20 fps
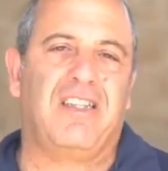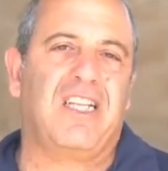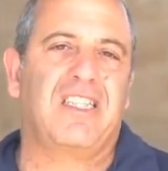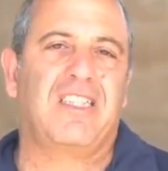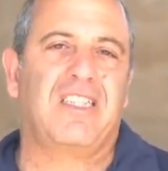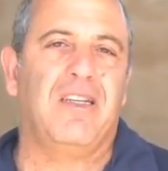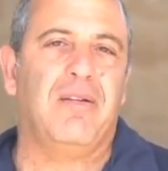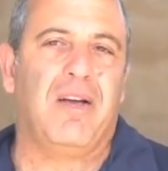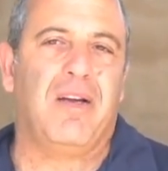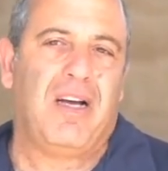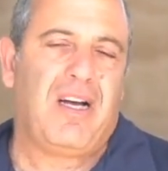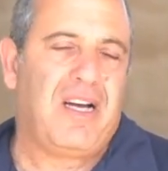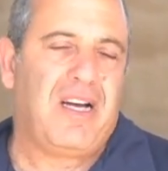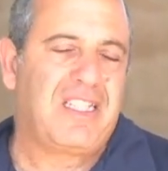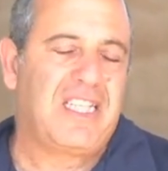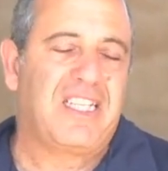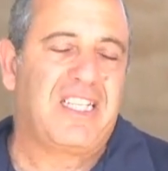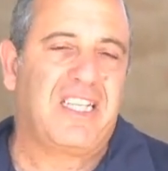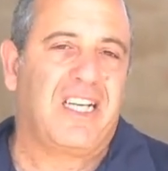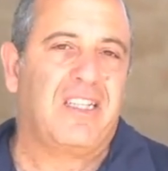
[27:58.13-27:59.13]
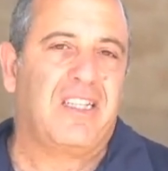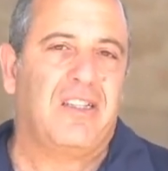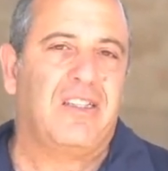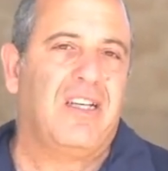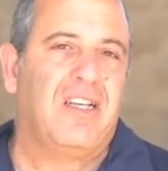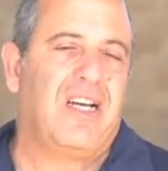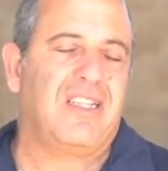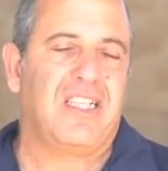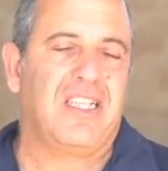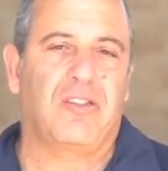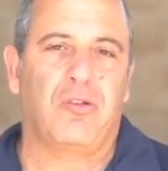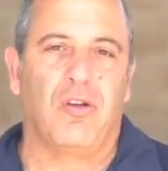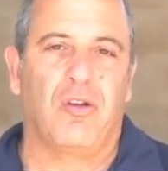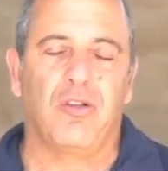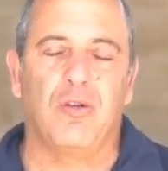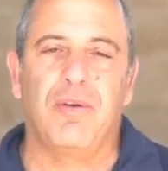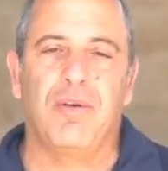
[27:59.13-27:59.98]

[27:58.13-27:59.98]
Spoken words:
That's as I told